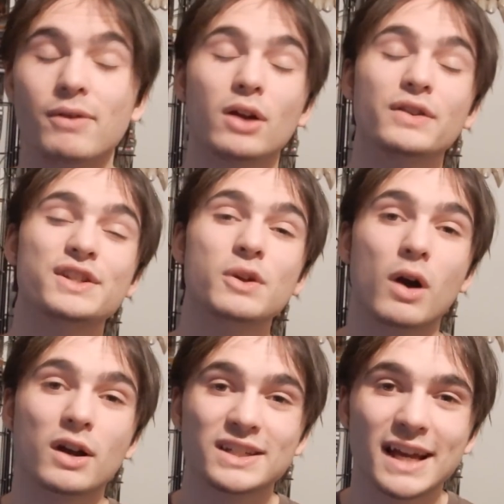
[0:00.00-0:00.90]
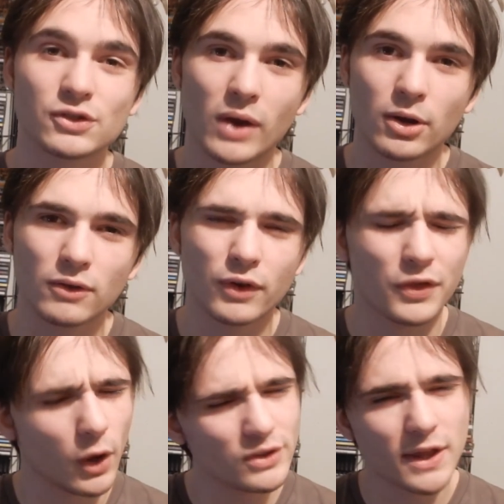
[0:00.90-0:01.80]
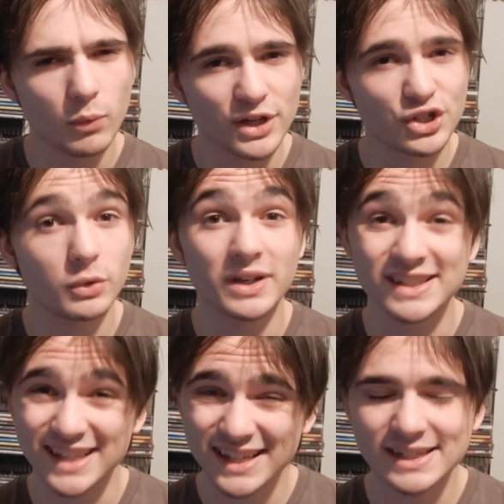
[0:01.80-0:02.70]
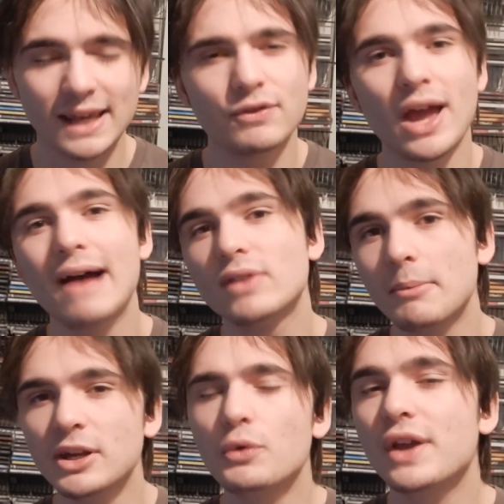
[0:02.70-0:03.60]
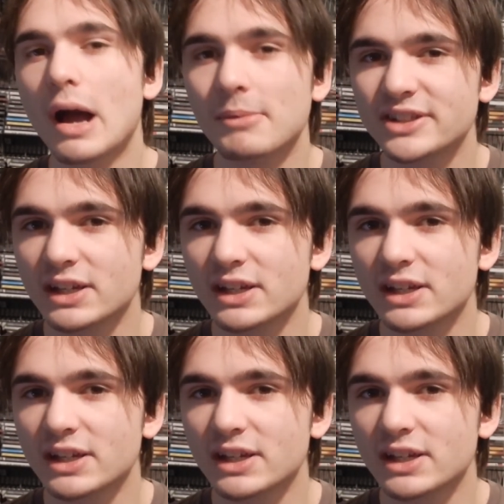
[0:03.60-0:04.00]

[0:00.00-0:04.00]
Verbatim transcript: Have you heard this new Architects record, For Those That Wish To Exist? If you have, let me know in the comment